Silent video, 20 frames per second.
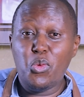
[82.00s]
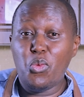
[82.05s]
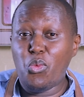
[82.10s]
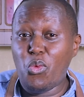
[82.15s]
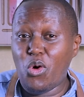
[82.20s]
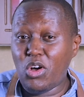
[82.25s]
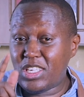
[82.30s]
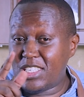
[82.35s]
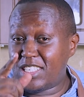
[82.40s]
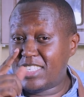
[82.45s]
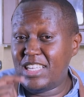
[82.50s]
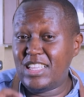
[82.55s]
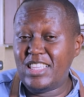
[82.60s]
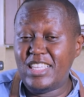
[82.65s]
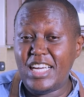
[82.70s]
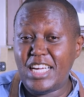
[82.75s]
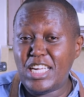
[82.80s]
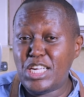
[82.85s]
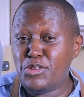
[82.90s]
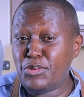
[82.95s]
Watch till
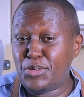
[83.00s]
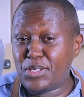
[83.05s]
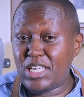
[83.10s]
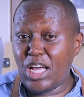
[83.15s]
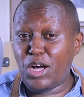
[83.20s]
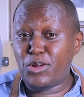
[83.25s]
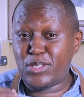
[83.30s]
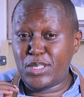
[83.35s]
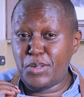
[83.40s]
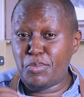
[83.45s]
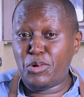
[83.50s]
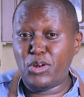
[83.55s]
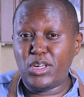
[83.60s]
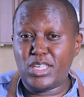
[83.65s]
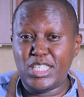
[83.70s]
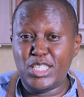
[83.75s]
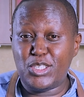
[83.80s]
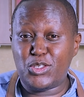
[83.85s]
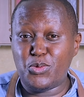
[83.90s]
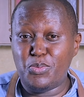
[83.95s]
the end and you see how simple
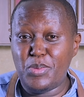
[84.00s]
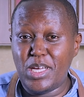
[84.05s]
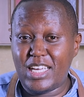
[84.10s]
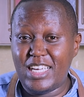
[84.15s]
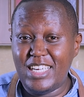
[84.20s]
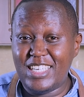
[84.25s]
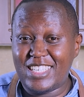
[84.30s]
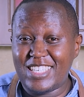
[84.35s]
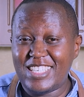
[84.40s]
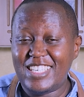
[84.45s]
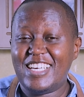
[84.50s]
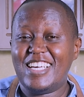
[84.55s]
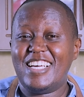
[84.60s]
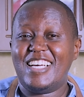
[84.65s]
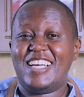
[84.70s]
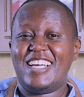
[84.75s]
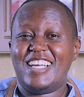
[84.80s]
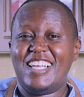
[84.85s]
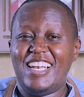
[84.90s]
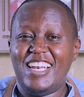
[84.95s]
it is to make it.
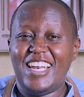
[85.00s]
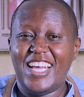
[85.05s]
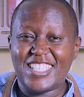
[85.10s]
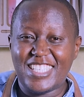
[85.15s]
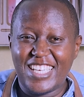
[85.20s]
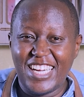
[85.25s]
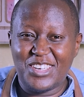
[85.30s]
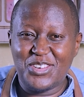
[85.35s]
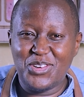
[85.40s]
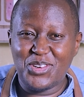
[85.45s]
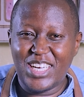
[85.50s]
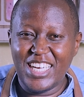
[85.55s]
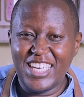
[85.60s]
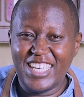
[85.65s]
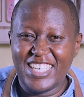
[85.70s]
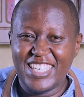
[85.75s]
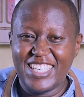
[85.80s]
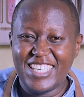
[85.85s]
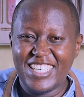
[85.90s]
Let's get cooking.